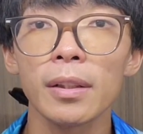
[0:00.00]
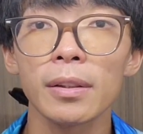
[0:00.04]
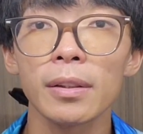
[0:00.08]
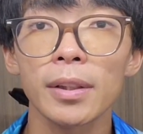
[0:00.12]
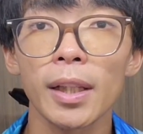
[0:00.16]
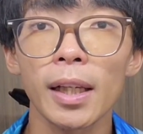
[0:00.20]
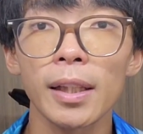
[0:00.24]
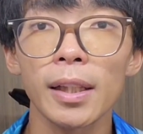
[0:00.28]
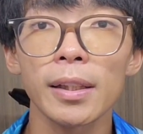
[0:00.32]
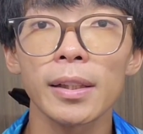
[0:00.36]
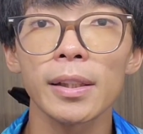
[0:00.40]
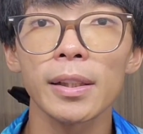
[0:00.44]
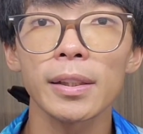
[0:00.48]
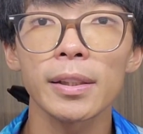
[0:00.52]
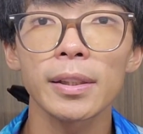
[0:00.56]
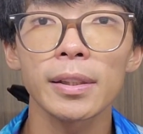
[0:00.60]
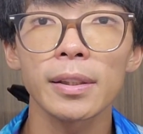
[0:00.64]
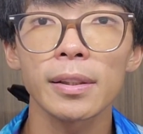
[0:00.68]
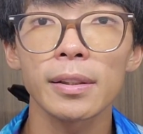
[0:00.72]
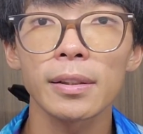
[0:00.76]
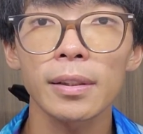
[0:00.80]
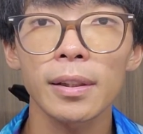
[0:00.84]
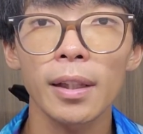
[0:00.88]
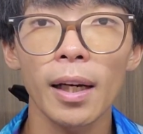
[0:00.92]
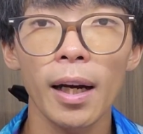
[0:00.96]
that is
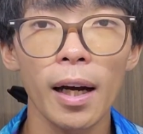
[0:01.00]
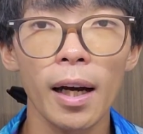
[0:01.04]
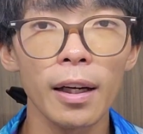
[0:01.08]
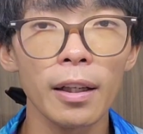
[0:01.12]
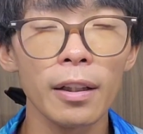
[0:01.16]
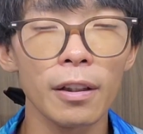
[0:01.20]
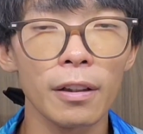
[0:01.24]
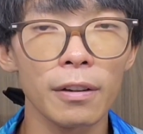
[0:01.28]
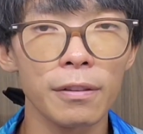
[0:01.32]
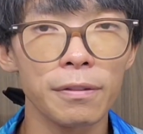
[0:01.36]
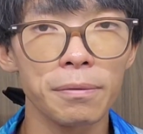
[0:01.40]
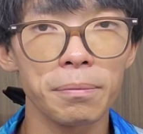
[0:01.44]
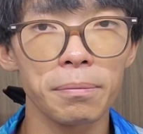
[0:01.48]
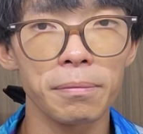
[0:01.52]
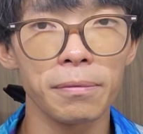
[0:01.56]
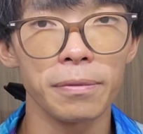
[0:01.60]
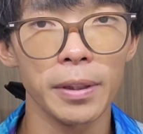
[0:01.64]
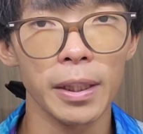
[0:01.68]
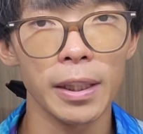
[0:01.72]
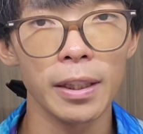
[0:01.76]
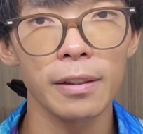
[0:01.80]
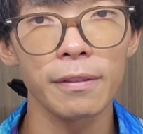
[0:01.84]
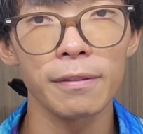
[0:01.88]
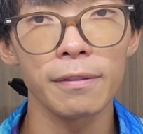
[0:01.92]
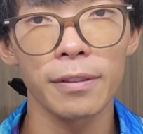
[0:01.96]
kind of
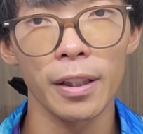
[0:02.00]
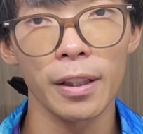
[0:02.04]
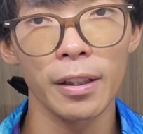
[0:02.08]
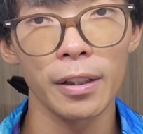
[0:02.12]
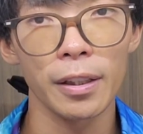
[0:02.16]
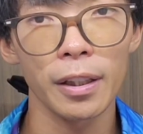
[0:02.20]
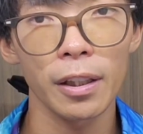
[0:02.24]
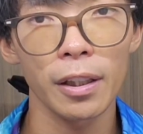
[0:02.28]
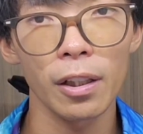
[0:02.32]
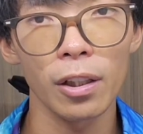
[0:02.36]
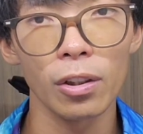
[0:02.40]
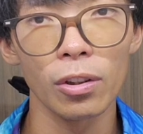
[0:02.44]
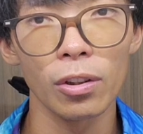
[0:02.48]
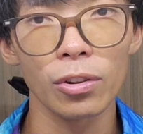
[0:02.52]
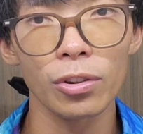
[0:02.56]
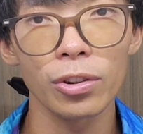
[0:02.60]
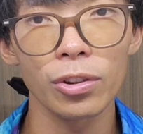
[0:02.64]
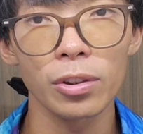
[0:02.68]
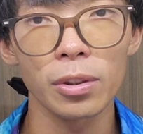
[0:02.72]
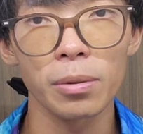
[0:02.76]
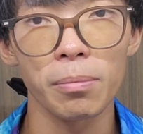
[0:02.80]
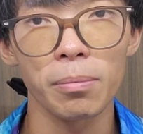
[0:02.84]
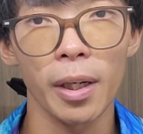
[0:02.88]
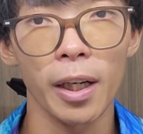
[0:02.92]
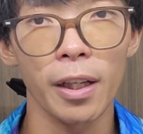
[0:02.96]
being very close
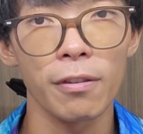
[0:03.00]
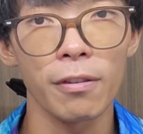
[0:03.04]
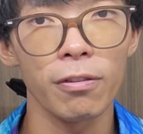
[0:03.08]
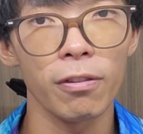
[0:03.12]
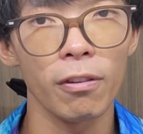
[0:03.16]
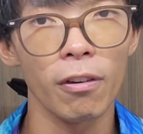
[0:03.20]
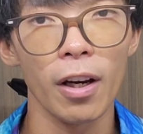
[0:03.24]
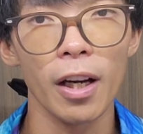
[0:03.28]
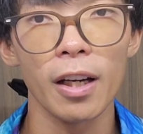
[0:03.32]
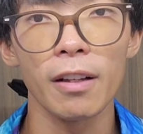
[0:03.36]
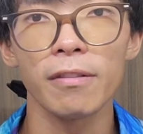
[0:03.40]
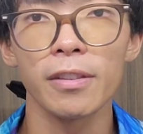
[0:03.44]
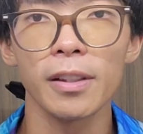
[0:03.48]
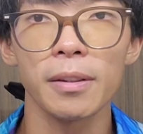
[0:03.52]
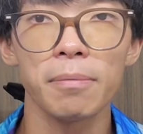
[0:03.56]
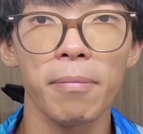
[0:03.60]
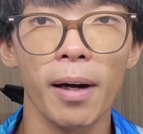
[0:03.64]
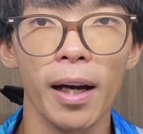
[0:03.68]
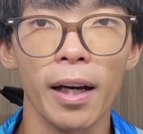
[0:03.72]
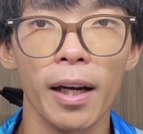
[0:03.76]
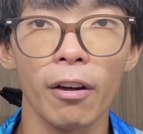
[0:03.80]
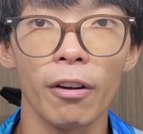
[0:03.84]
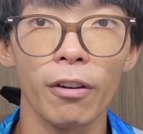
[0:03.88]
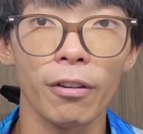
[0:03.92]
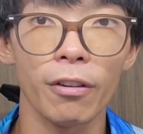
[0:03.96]
to my forever
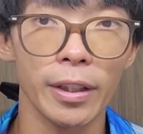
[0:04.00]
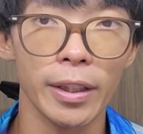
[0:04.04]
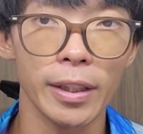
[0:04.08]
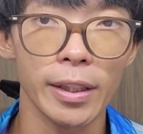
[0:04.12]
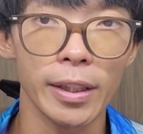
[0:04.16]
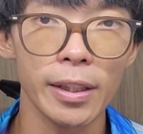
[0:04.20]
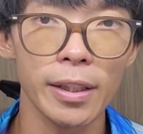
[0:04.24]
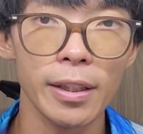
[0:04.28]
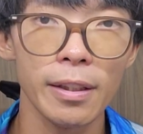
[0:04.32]
bike already.